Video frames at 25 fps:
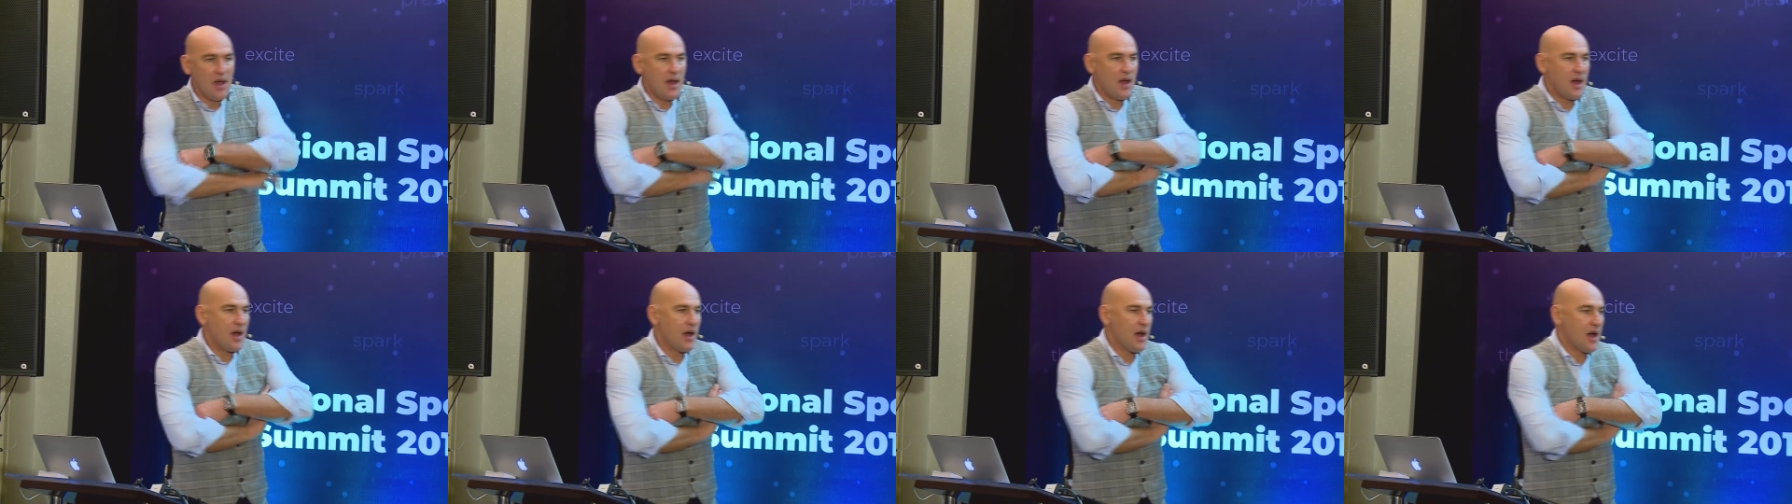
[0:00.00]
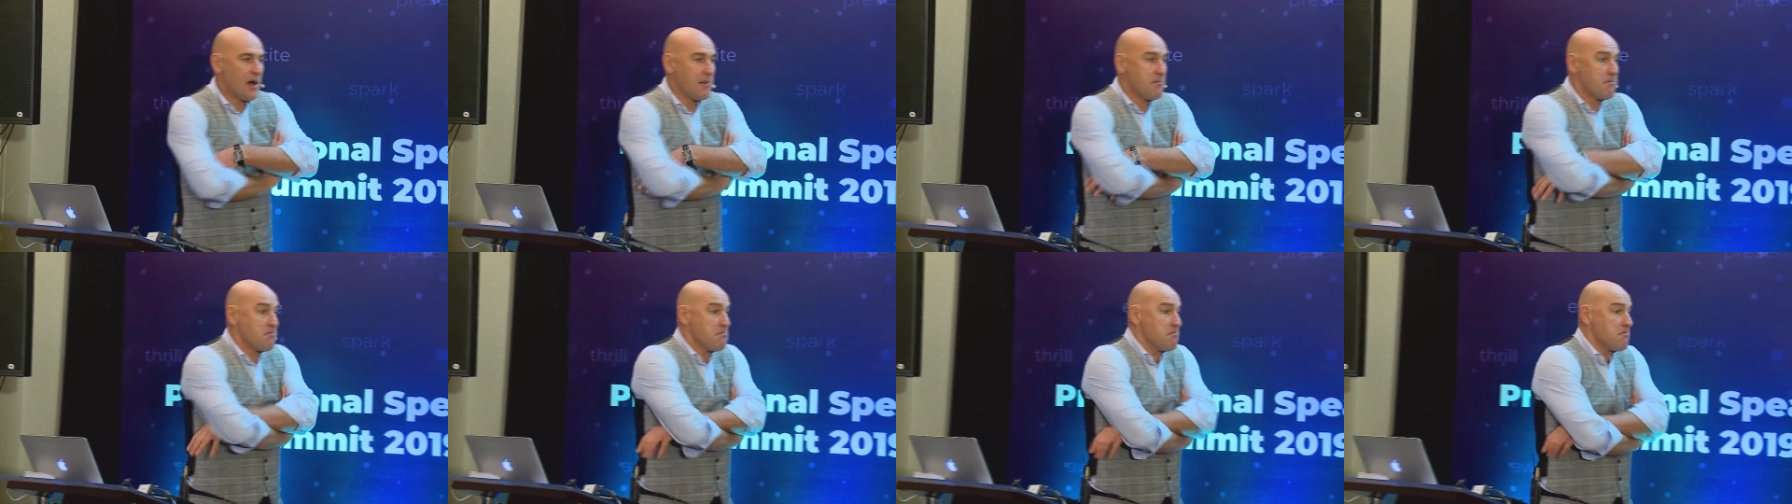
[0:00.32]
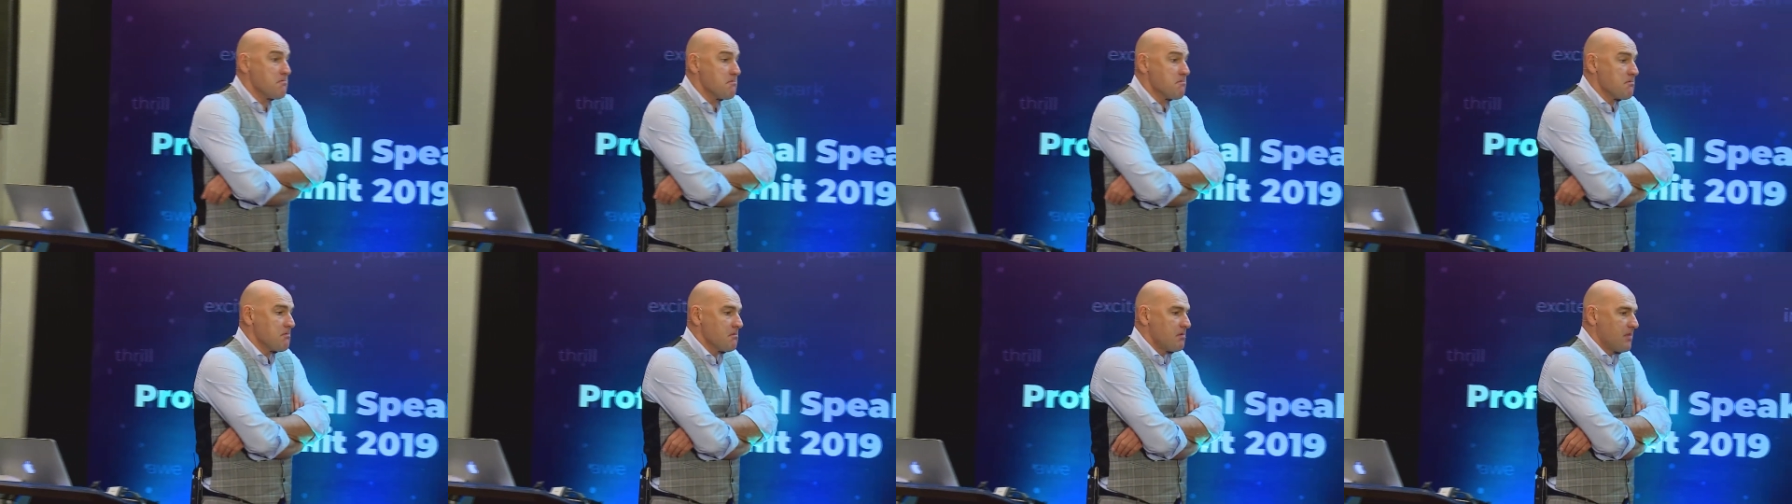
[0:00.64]
Uh, um,
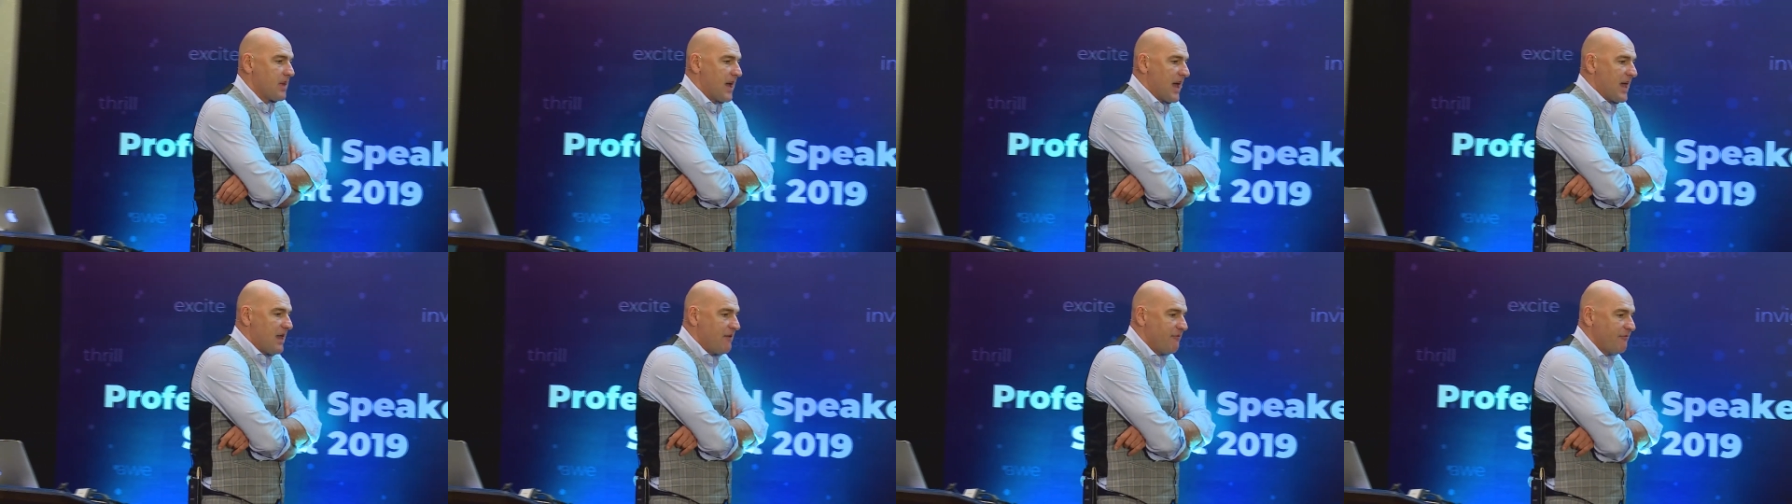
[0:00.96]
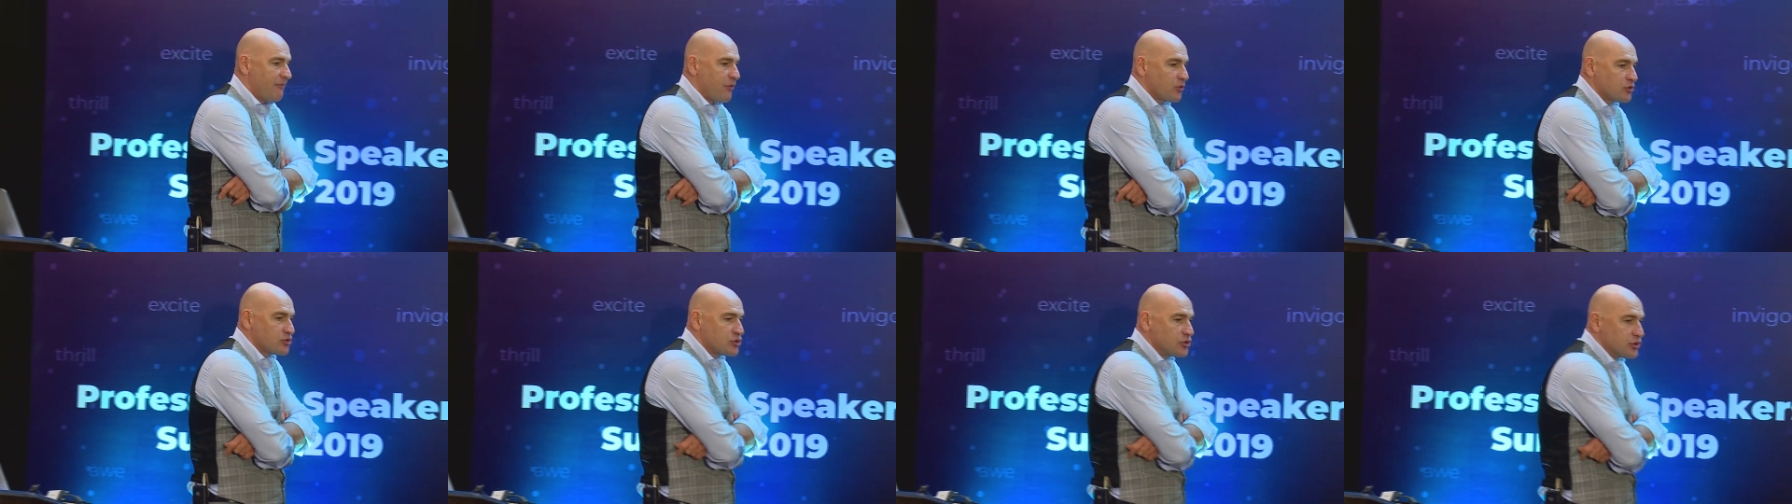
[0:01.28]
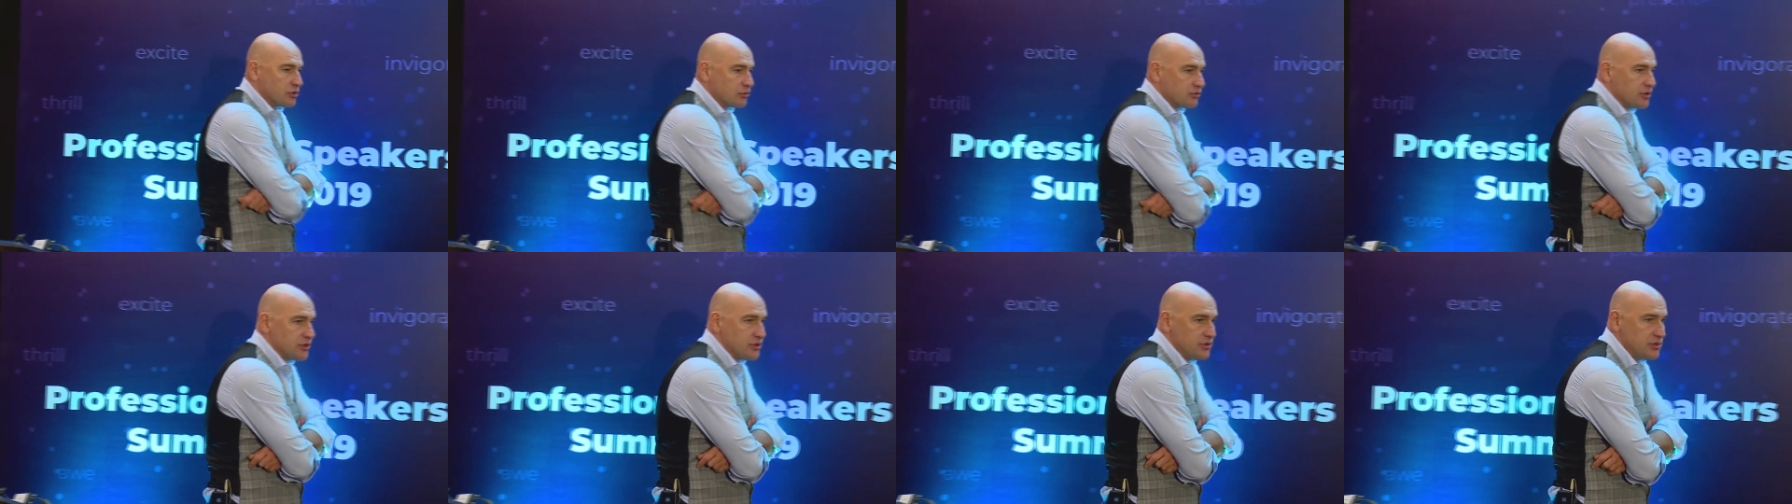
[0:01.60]
I have four
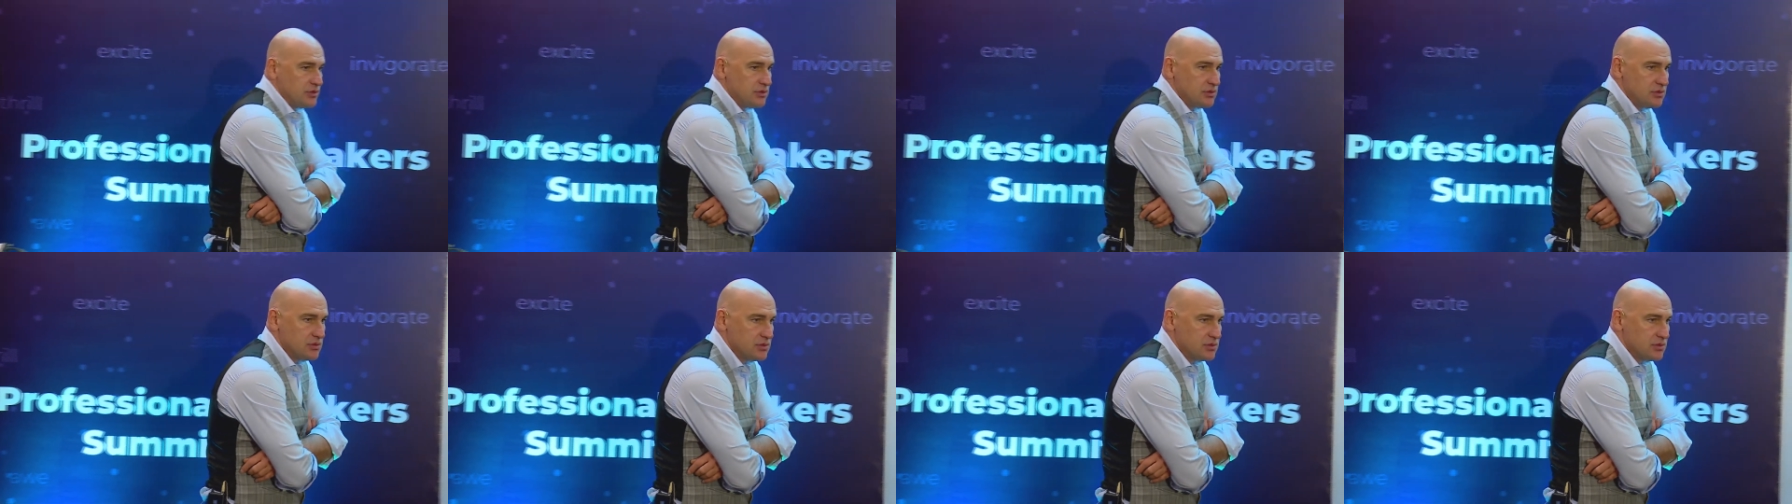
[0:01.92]
children.